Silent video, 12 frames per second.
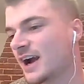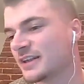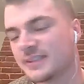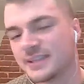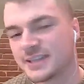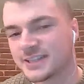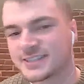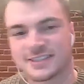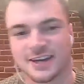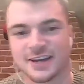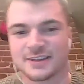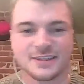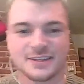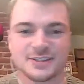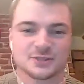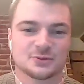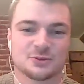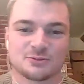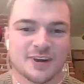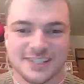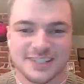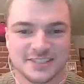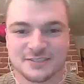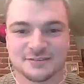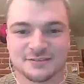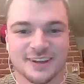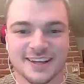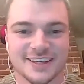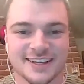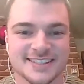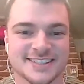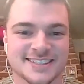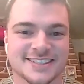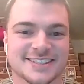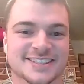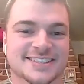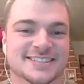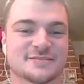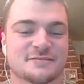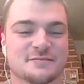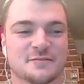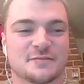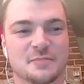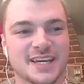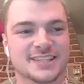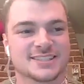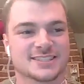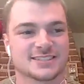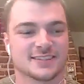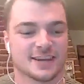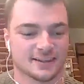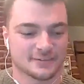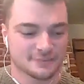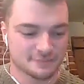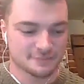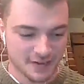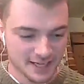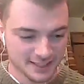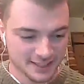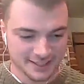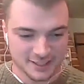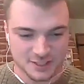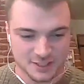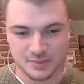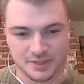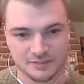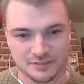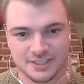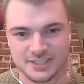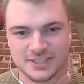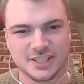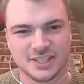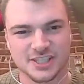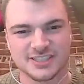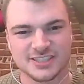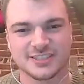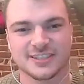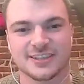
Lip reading: I think it's all relative. Like it's for me, it's like failing is a bit of an addiction.